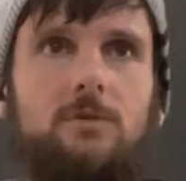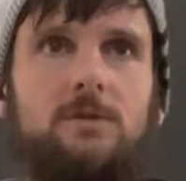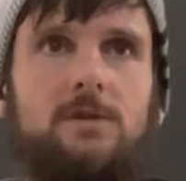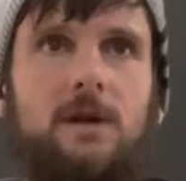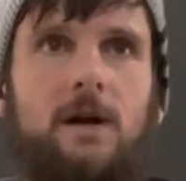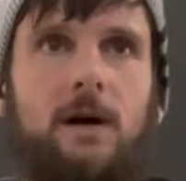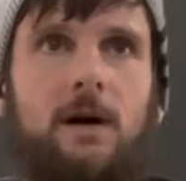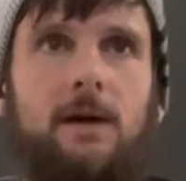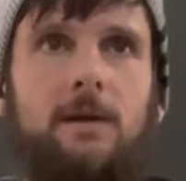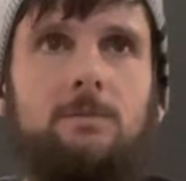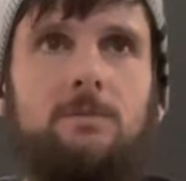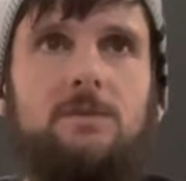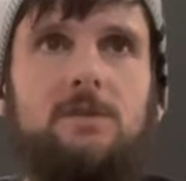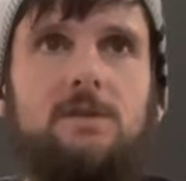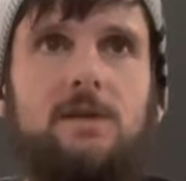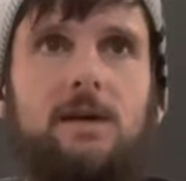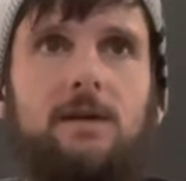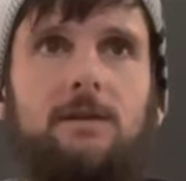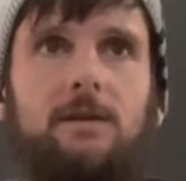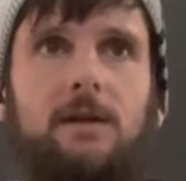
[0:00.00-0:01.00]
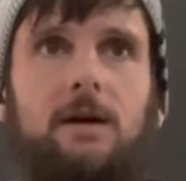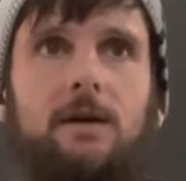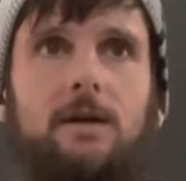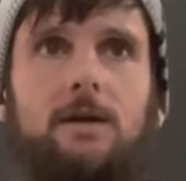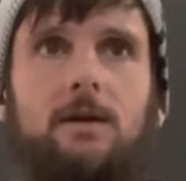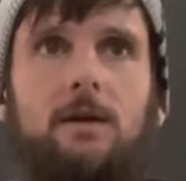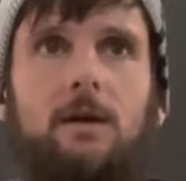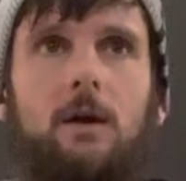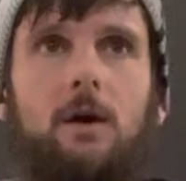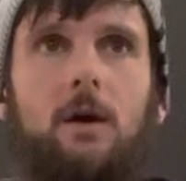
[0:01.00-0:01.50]
times, and
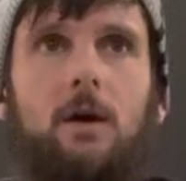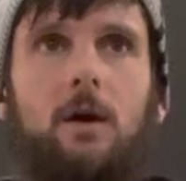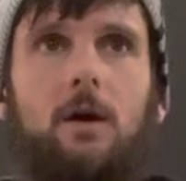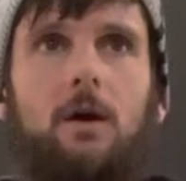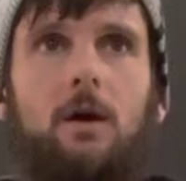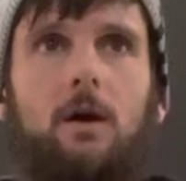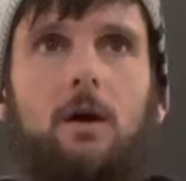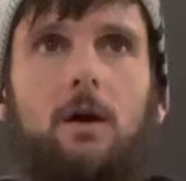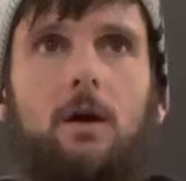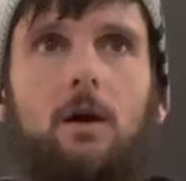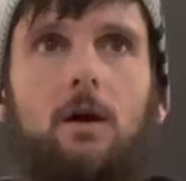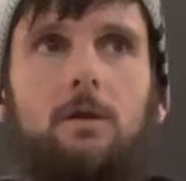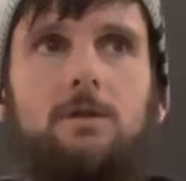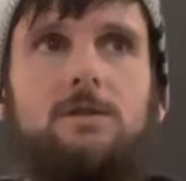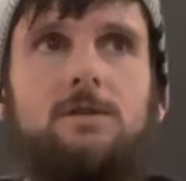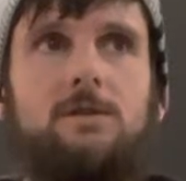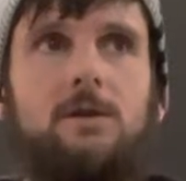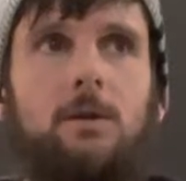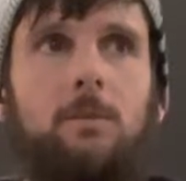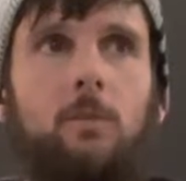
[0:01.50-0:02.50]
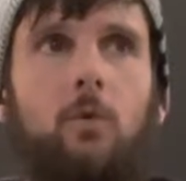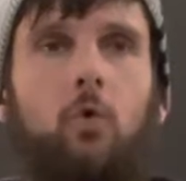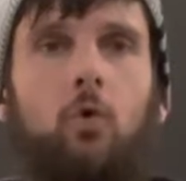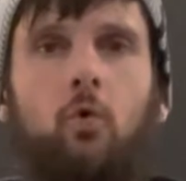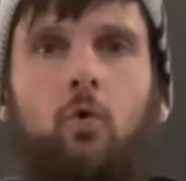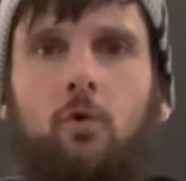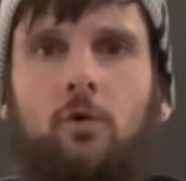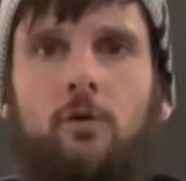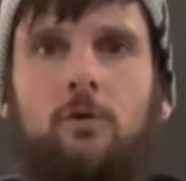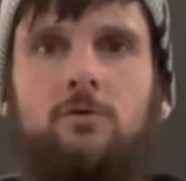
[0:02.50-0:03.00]
like some
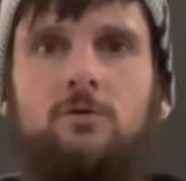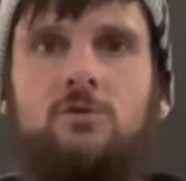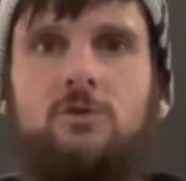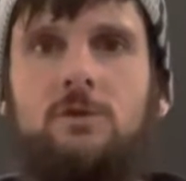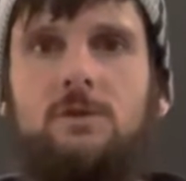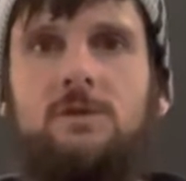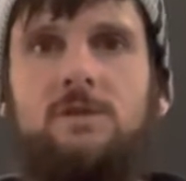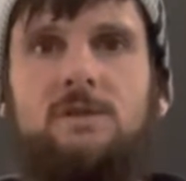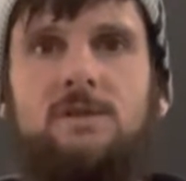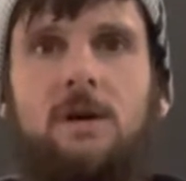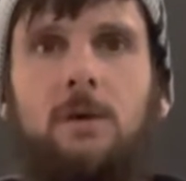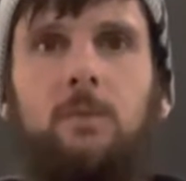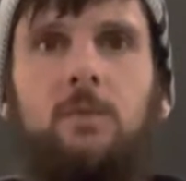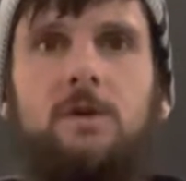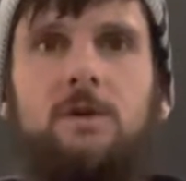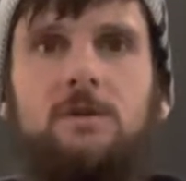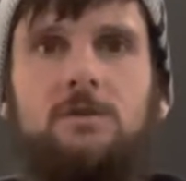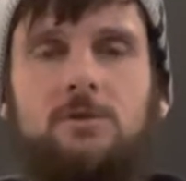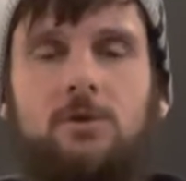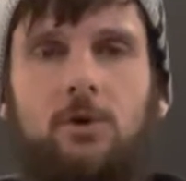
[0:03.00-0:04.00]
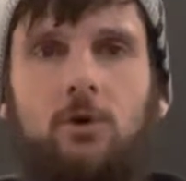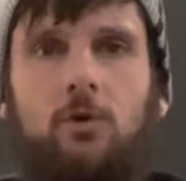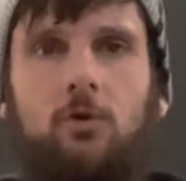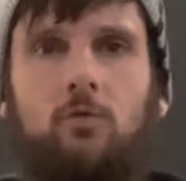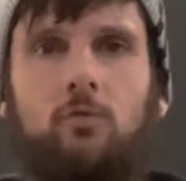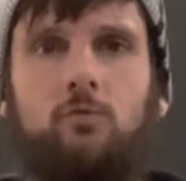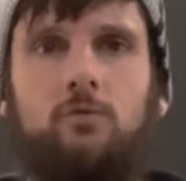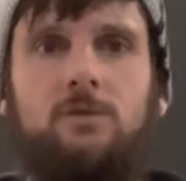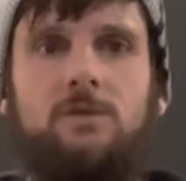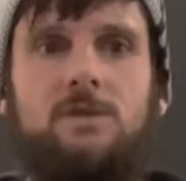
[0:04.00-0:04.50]
orange and sepia
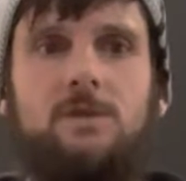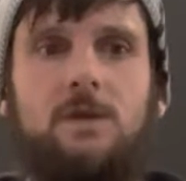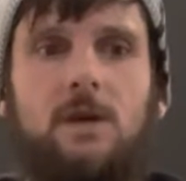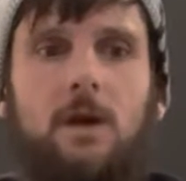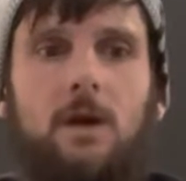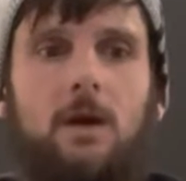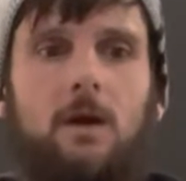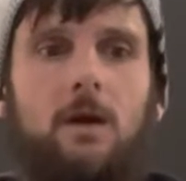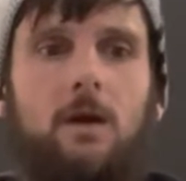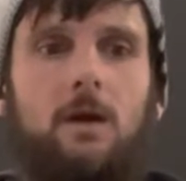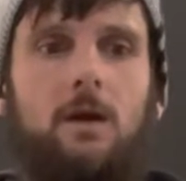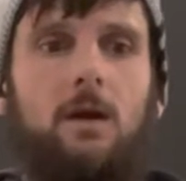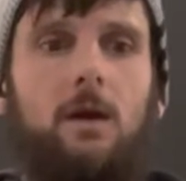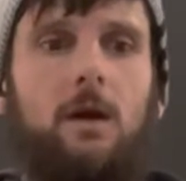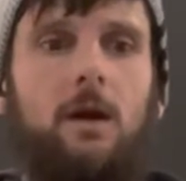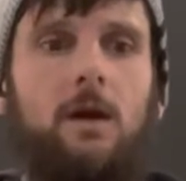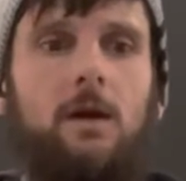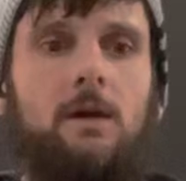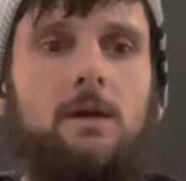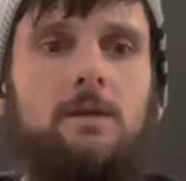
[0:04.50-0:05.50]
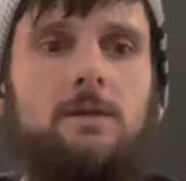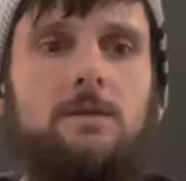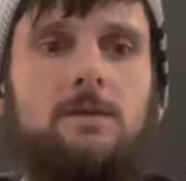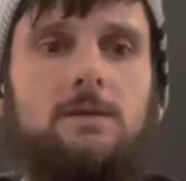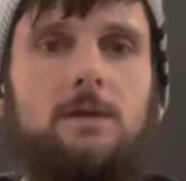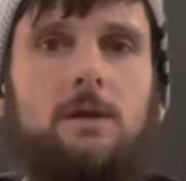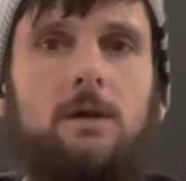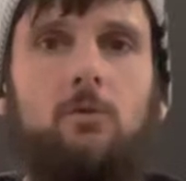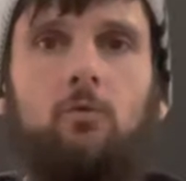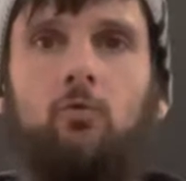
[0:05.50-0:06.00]
tones, and
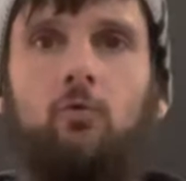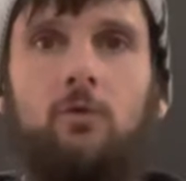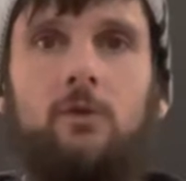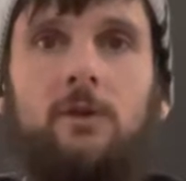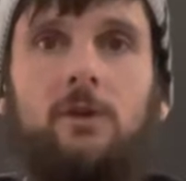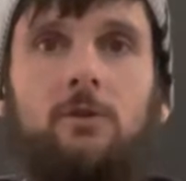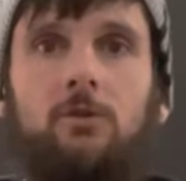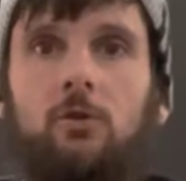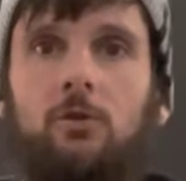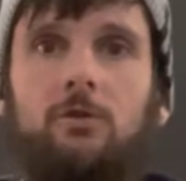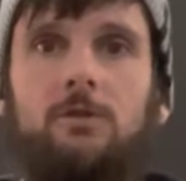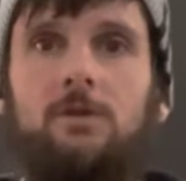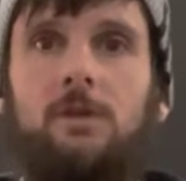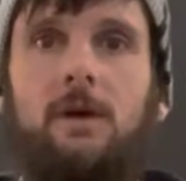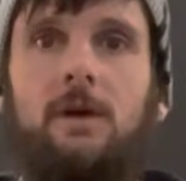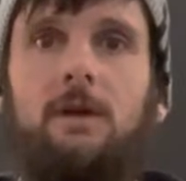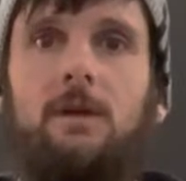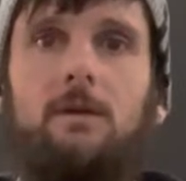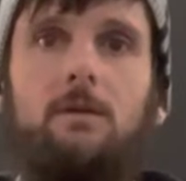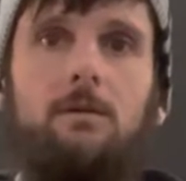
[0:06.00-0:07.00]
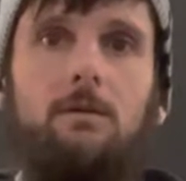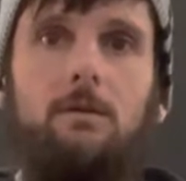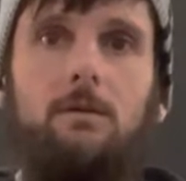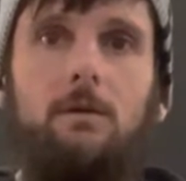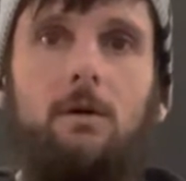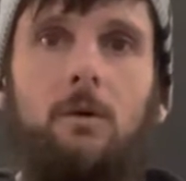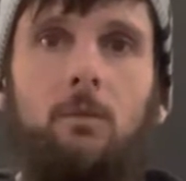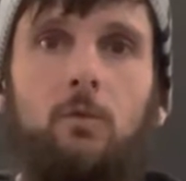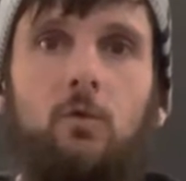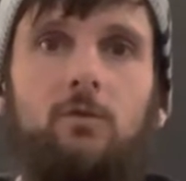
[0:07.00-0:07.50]
it really looked like
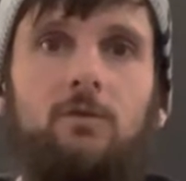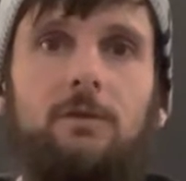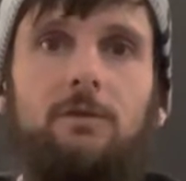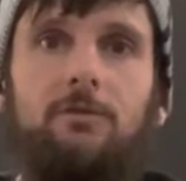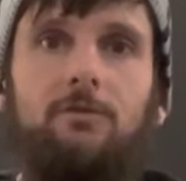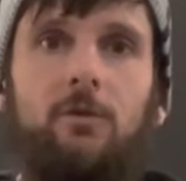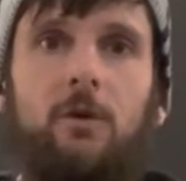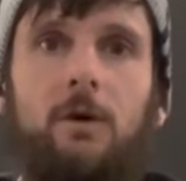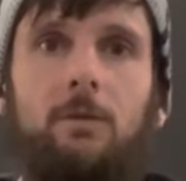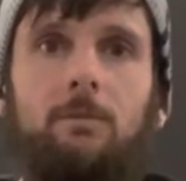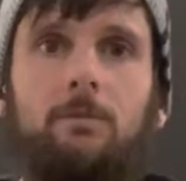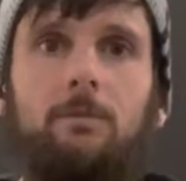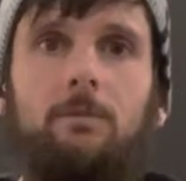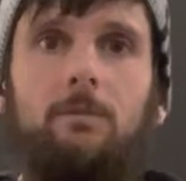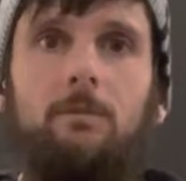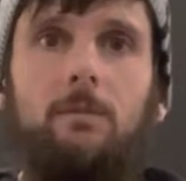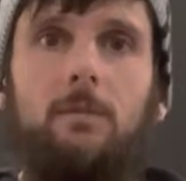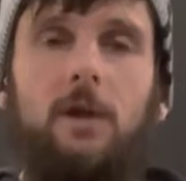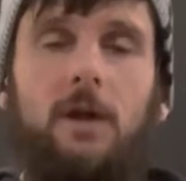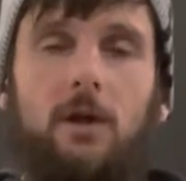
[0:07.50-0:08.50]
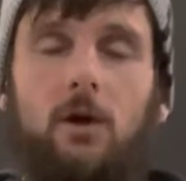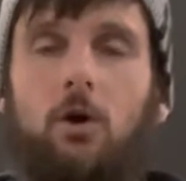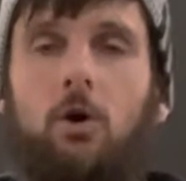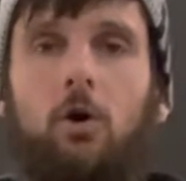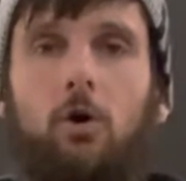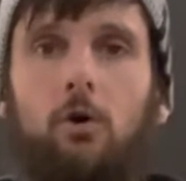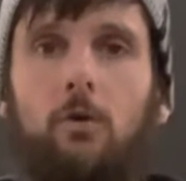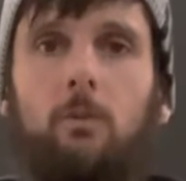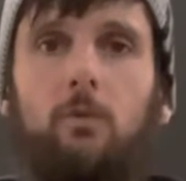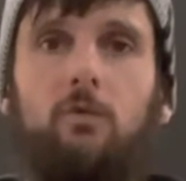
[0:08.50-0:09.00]
a movie from, like a
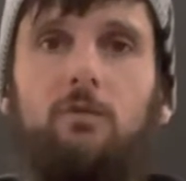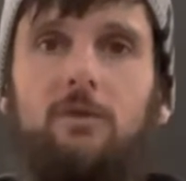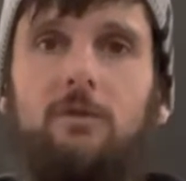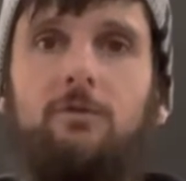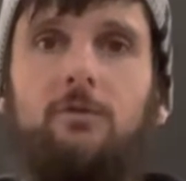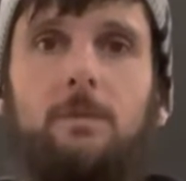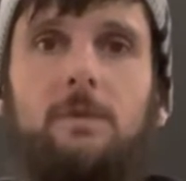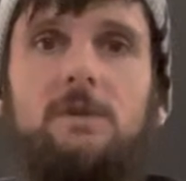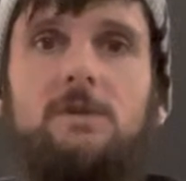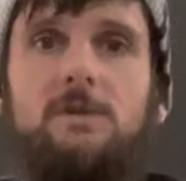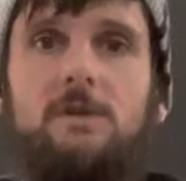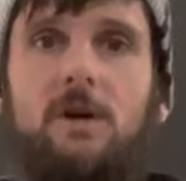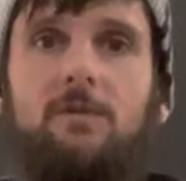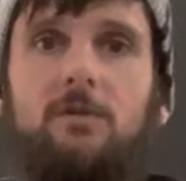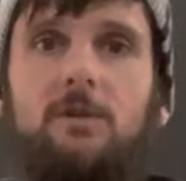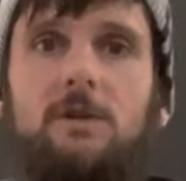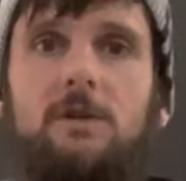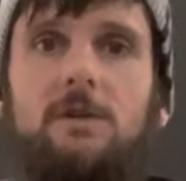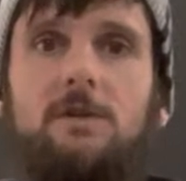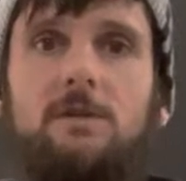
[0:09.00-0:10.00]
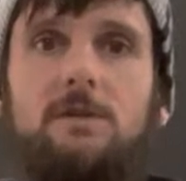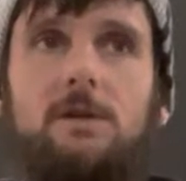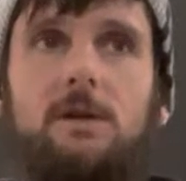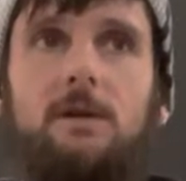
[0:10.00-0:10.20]
horror movie from the 70s.